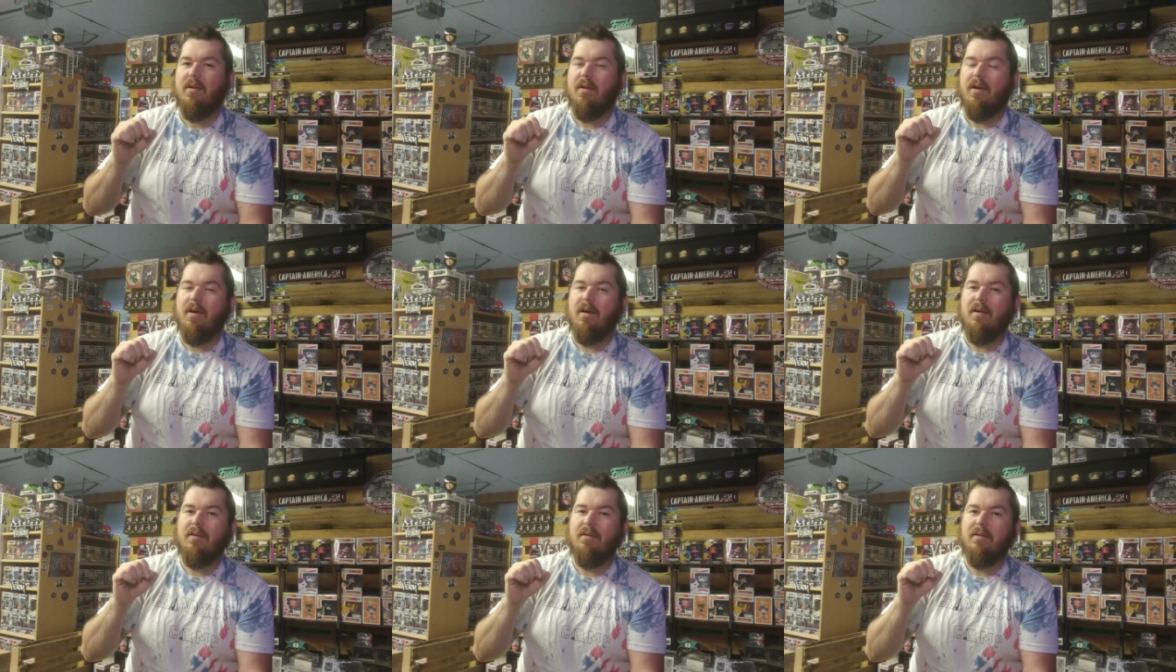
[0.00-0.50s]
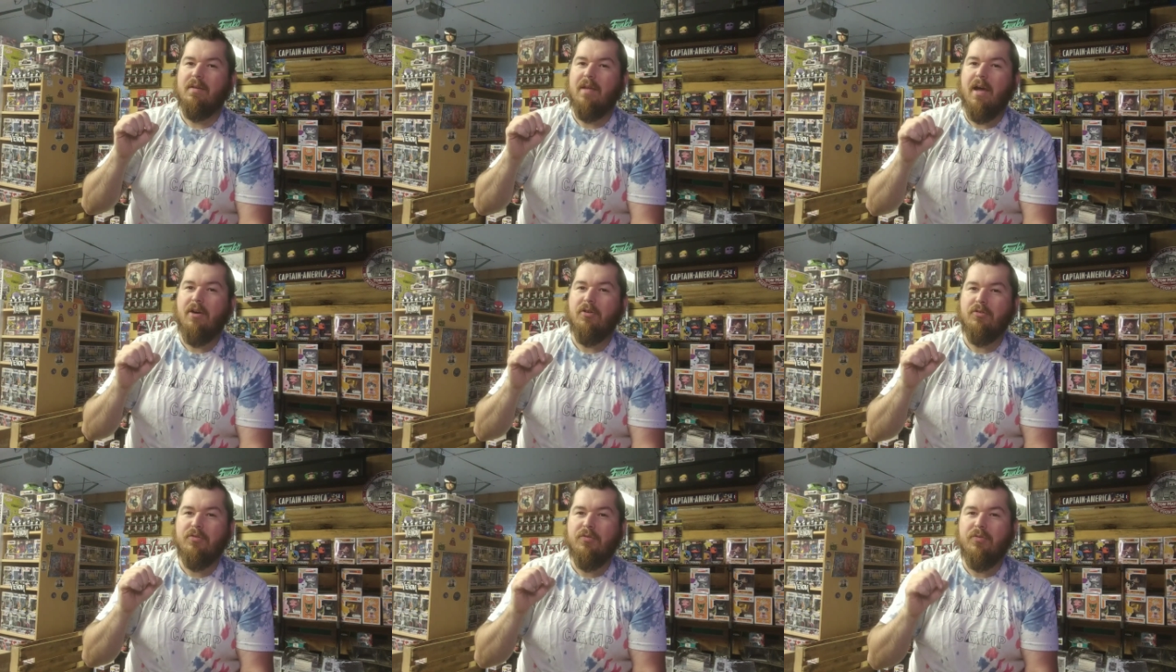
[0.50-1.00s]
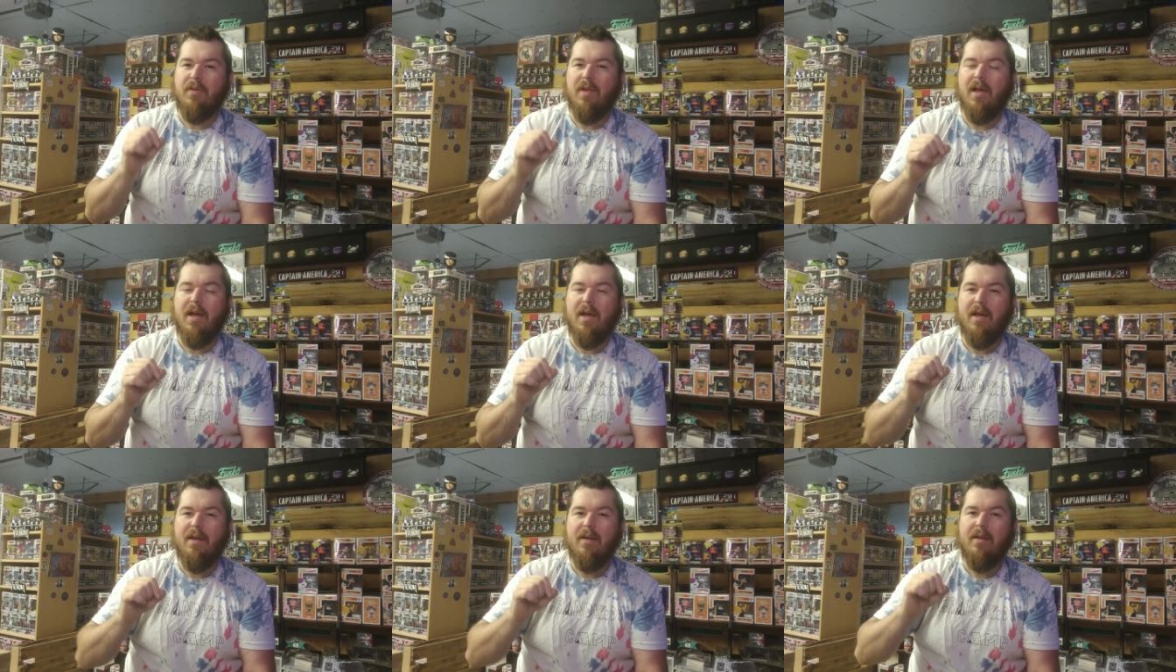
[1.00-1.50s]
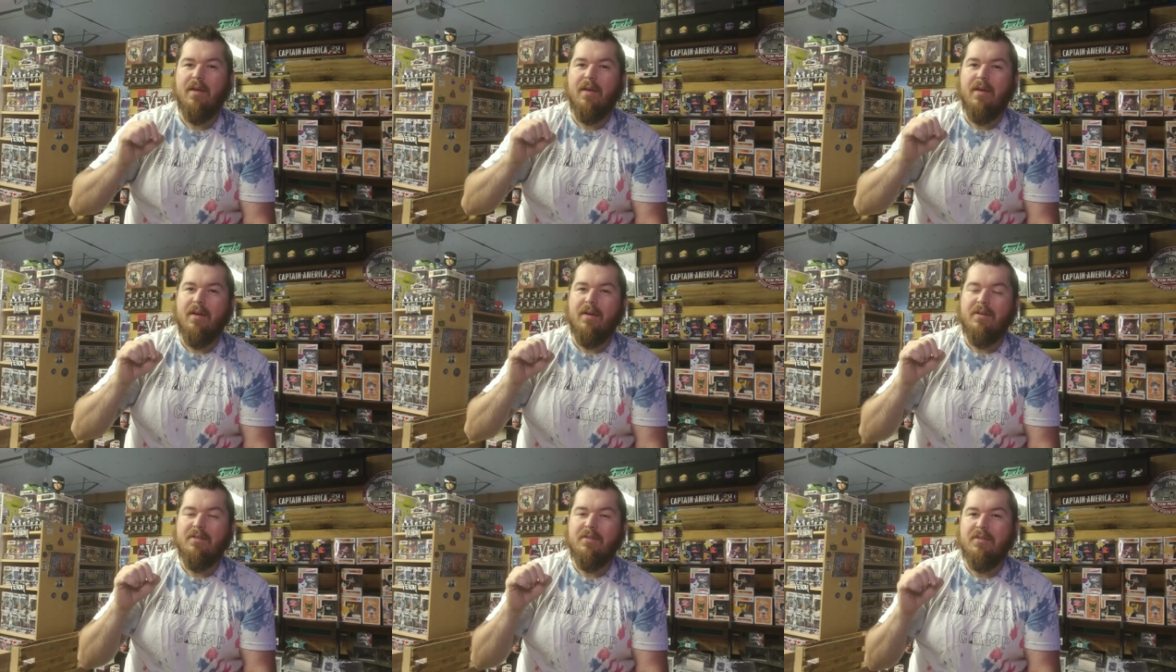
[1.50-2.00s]
uh, Loungefly
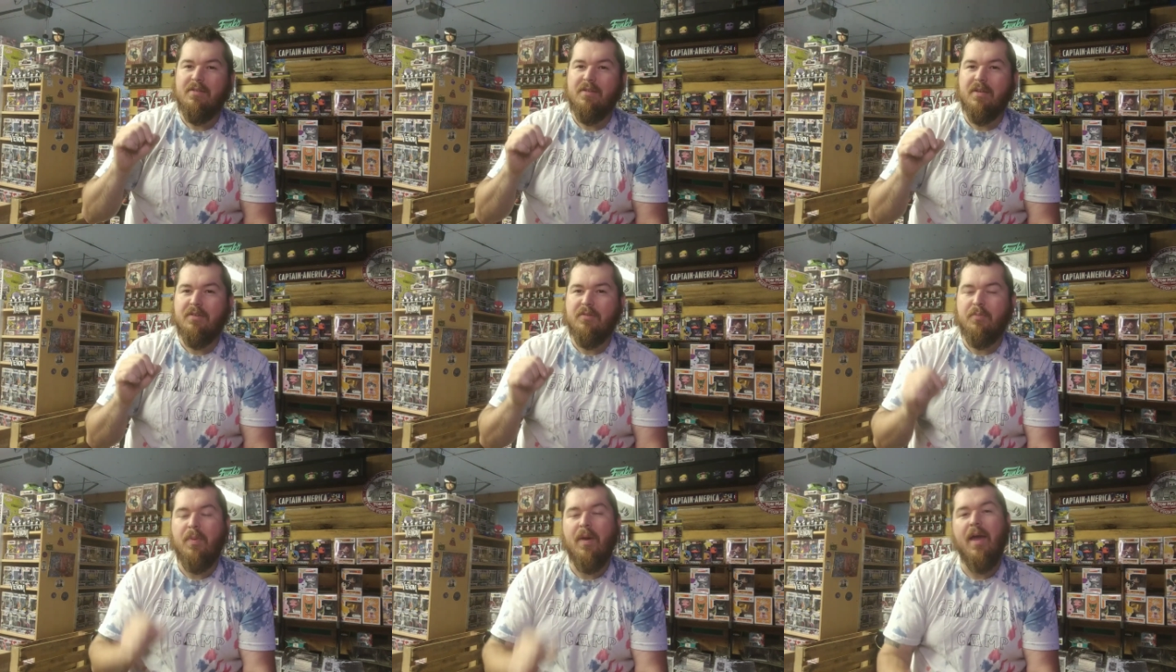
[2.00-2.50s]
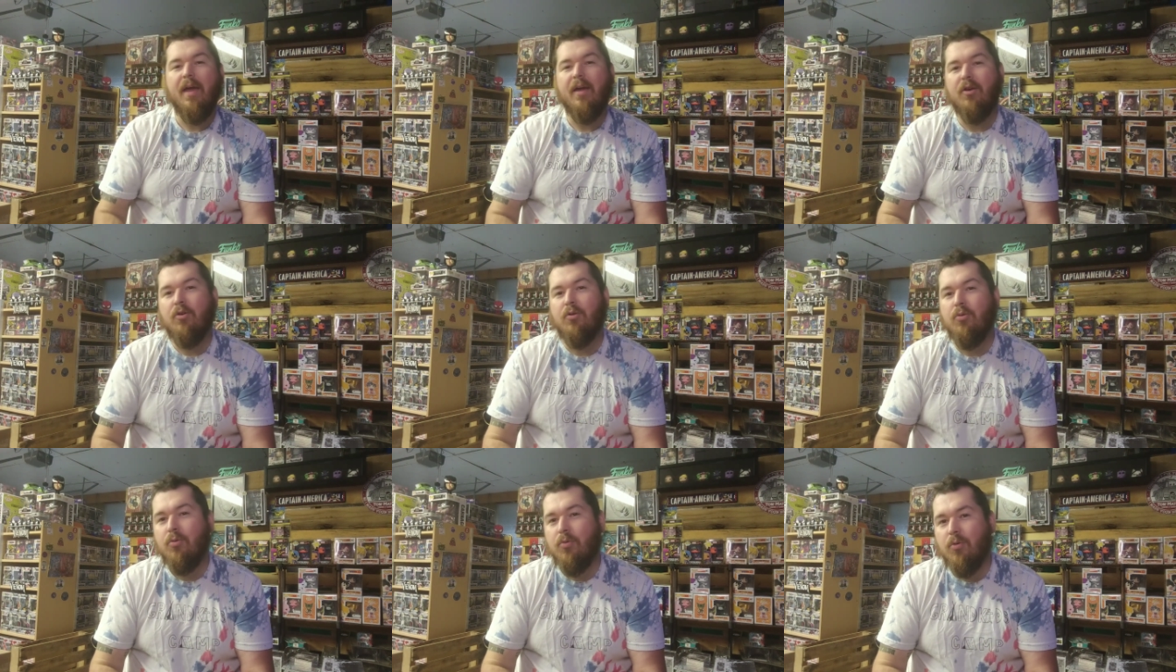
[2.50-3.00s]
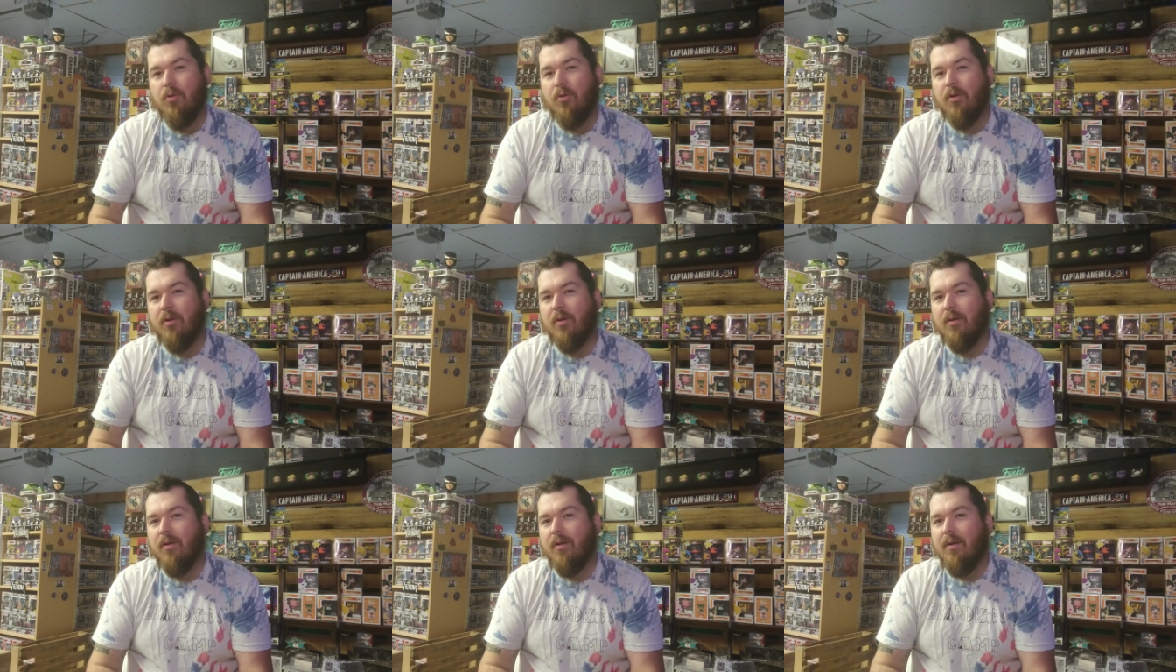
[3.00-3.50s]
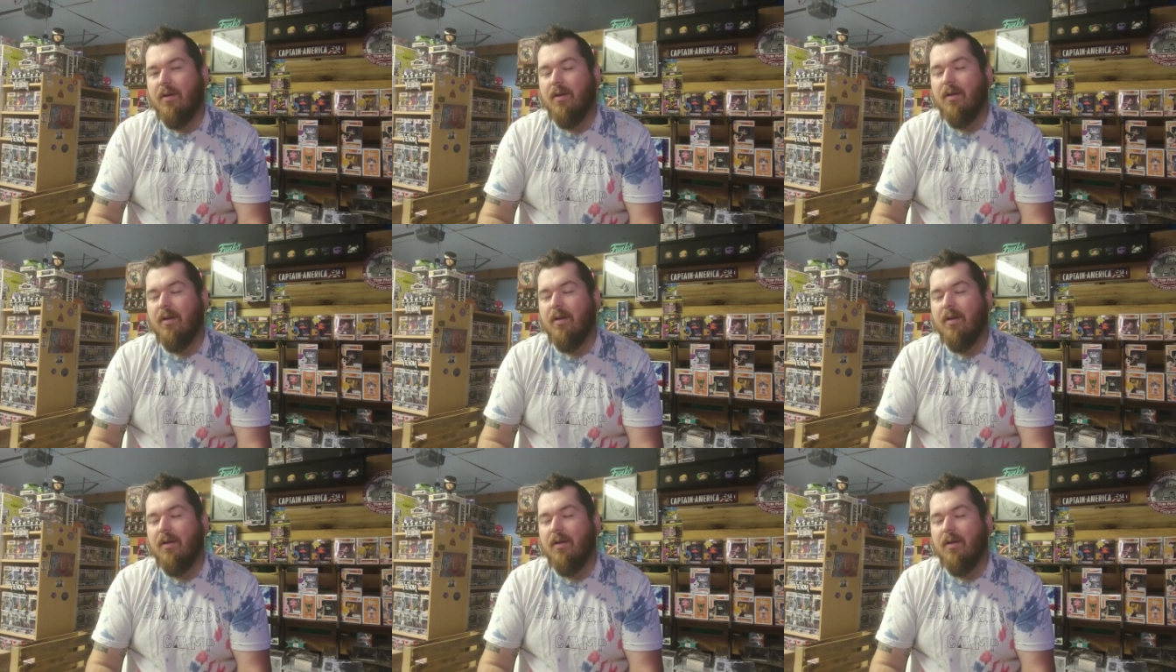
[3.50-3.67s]
six pack cooler